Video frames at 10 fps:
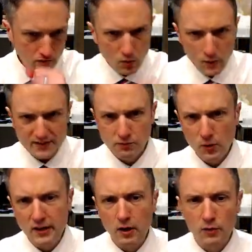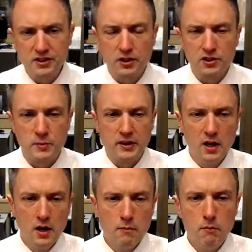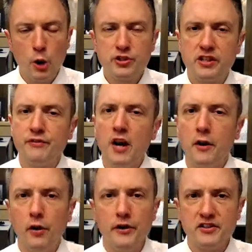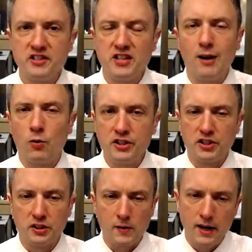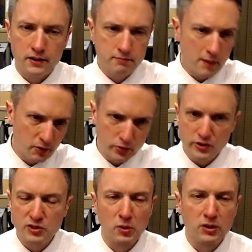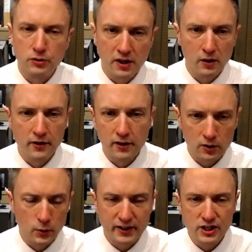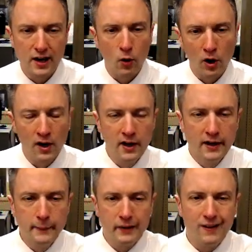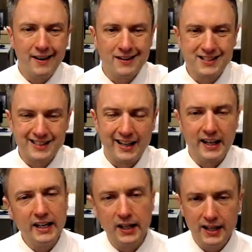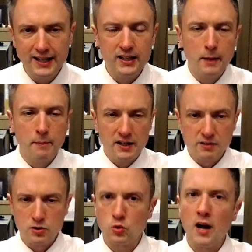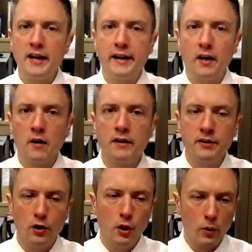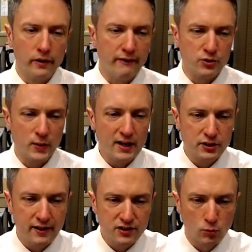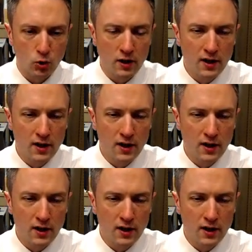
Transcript: some radar returns, but most, if not all of this, is not reaching the ground. Maybe there's a sprinkle here and there, a quick shower, but a lot of this is getting eat- eaten up by some dry air in the lower levels. We actually have some more